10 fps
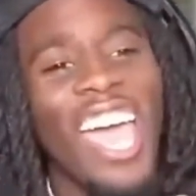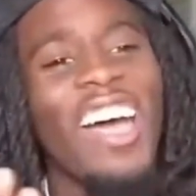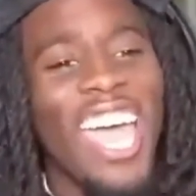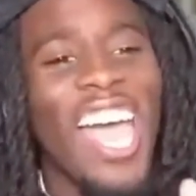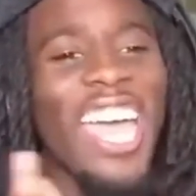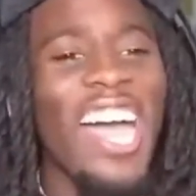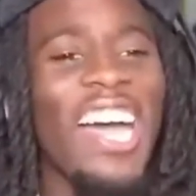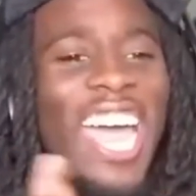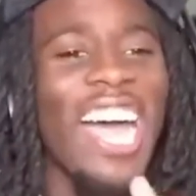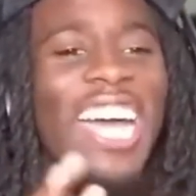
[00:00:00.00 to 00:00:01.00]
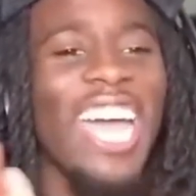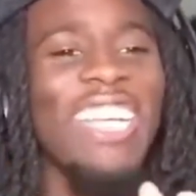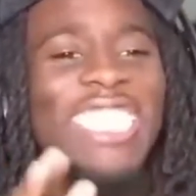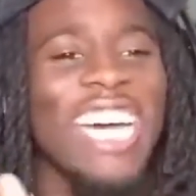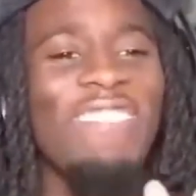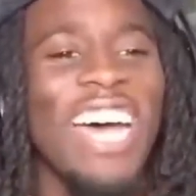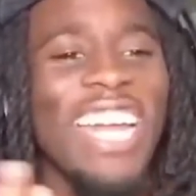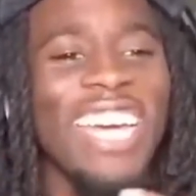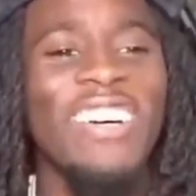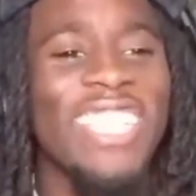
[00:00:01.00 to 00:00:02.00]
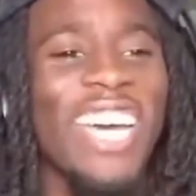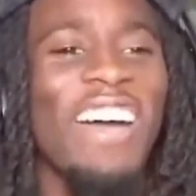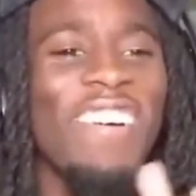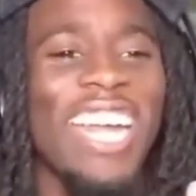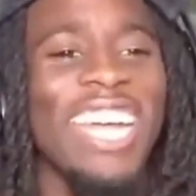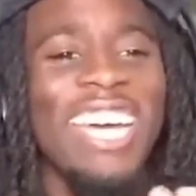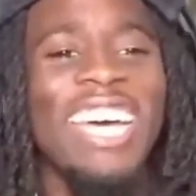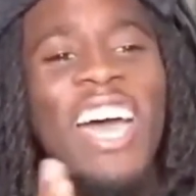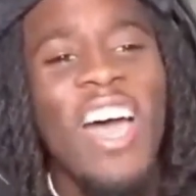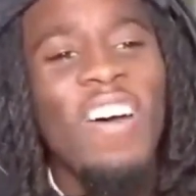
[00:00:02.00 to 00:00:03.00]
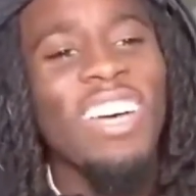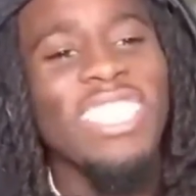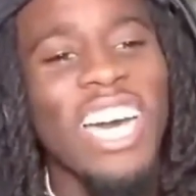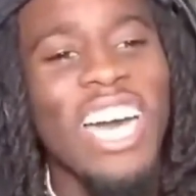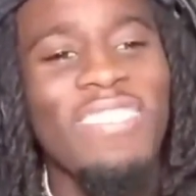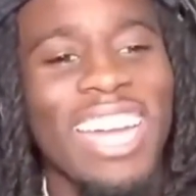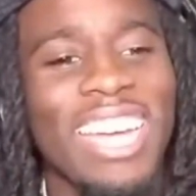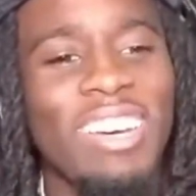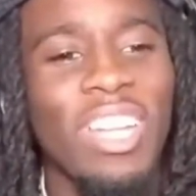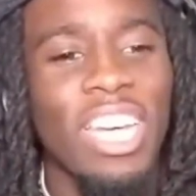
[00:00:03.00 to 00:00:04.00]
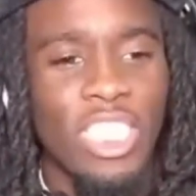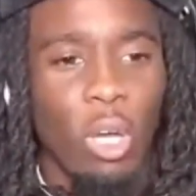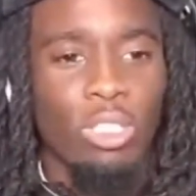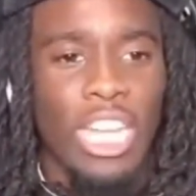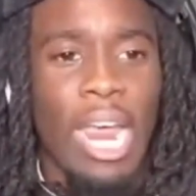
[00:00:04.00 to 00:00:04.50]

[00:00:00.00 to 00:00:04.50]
okay, okay, okay, okay. What's good, my nigga? What's good, my nigga? What's good, my nigga? But look, though, chat.